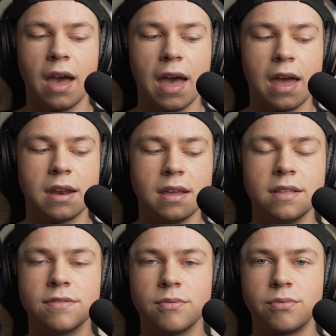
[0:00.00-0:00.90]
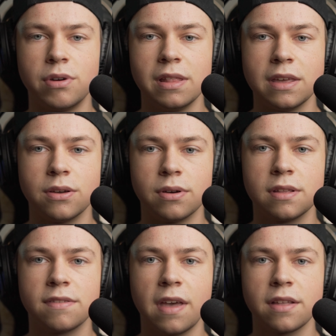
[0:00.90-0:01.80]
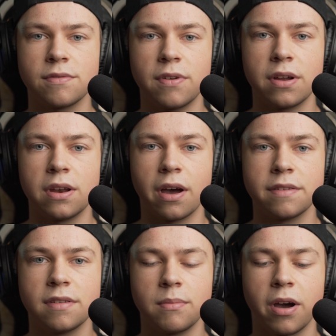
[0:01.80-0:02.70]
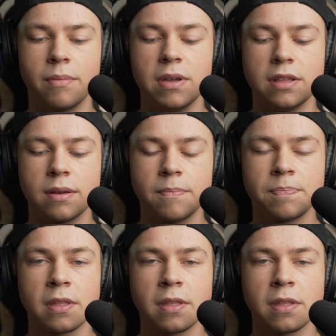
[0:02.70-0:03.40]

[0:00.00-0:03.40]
and it's really good. It sounds very nice in my opinion.